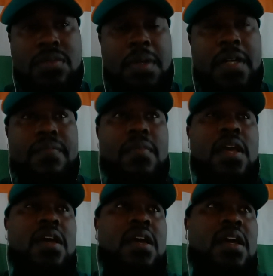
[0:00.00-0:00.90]
But
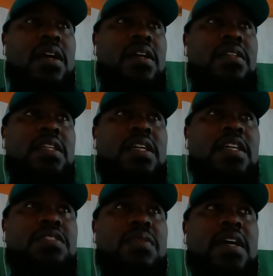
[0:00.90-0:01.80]
the
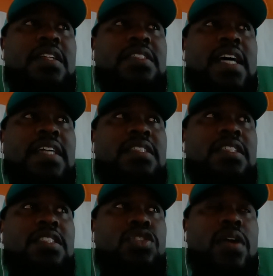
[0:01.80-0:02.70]
Israelis
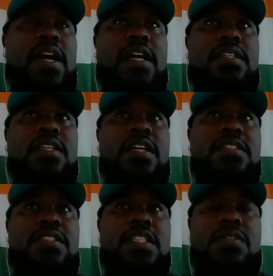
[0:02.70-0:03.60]
actually train their
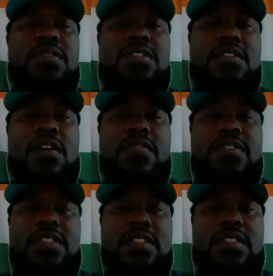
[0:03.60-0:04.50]
secret
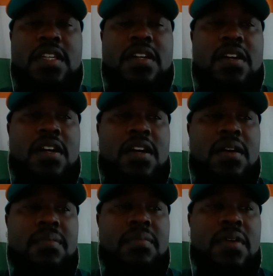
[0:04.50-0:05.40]
services, their
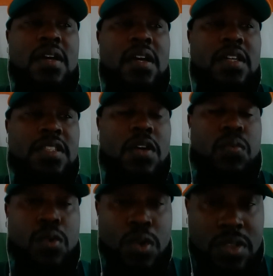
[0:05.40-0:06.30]

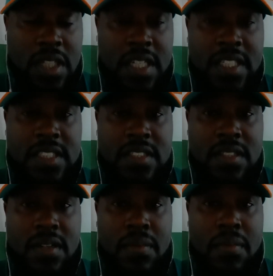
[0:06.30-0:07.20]
ruthless,
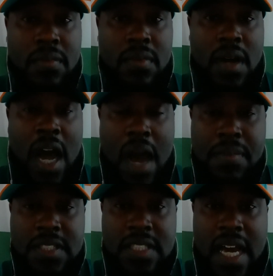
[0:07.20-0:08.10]

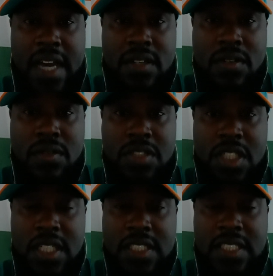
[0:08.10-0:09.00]
homicidal,
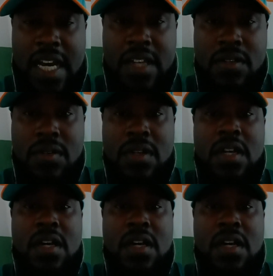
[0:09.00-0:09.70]
genocidal